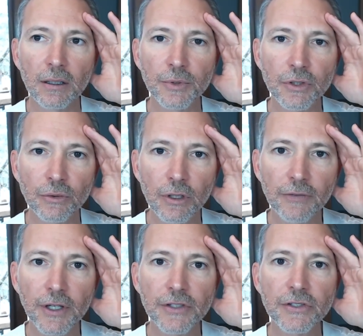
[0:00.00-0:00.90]
I'm so
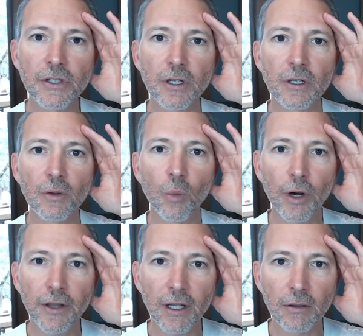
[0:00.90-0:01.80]
nervous.
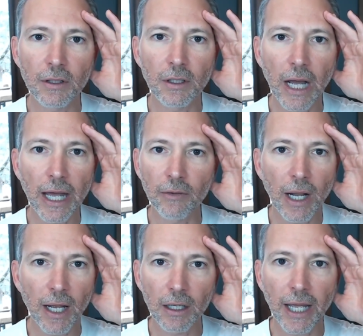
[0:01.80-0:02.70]
What do they,
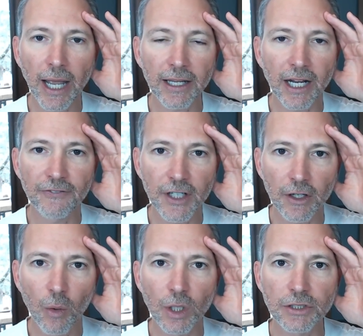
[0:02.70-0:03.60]
I got to
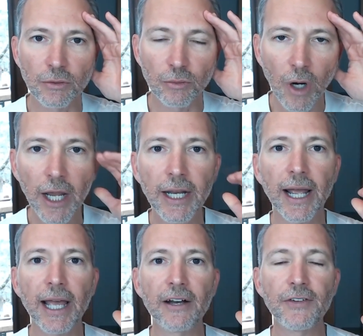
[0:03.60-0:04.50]
figure out what to write.
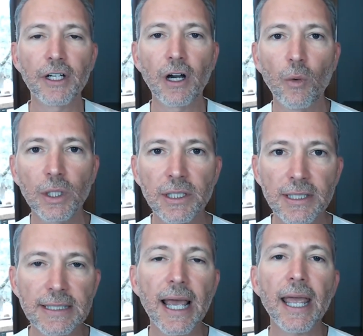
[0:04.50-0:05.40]
I got to figure out what to
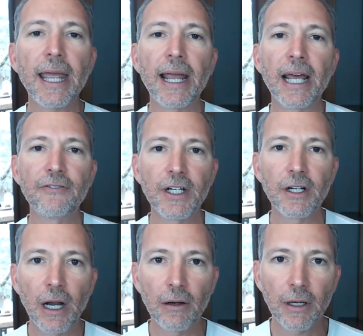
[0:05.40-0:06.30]
say. I got to
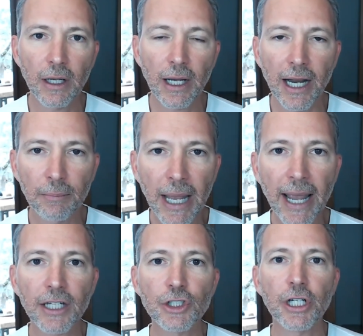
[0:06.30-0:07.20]
figure out how to
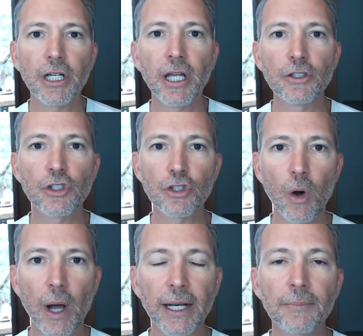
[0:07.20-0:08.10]
package it and so
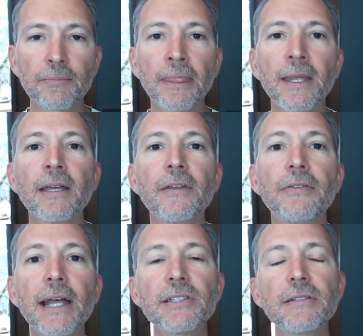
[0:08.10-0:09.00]
on.
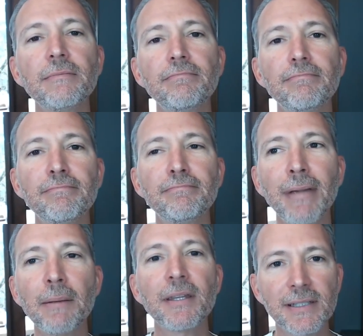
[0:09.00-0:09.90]
That's
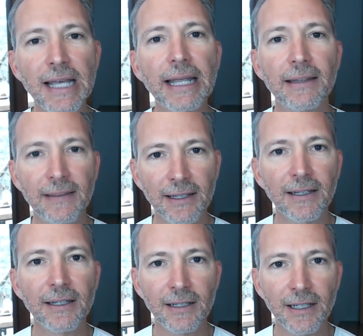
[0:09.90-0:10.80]
maybe the second
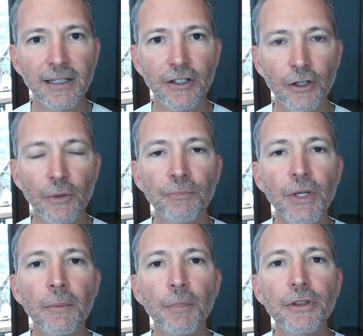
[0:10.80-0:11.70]
thing that you need to do.
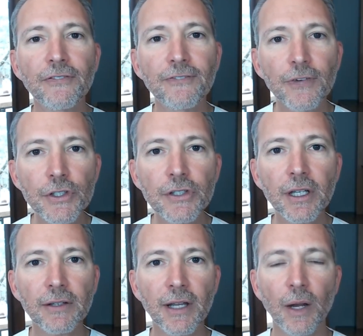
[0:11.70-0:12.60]
But the first
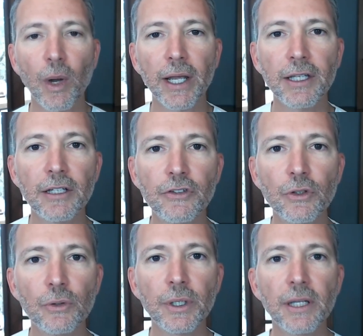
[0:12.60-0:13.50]
thing that I want you to
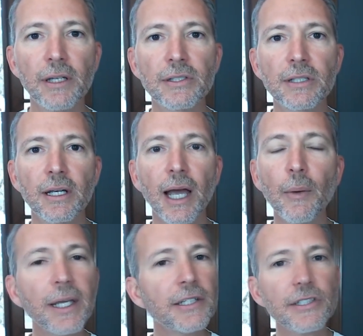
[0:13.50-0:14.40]
do is I
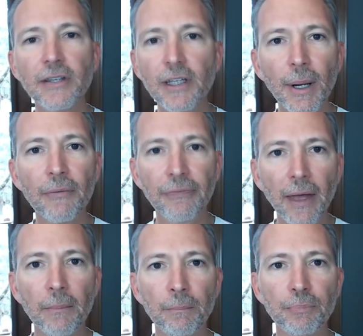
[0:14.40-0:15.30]
want you to just think about
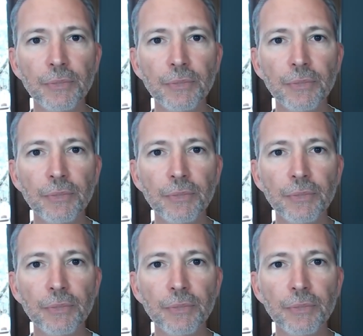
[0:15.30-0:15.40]
them.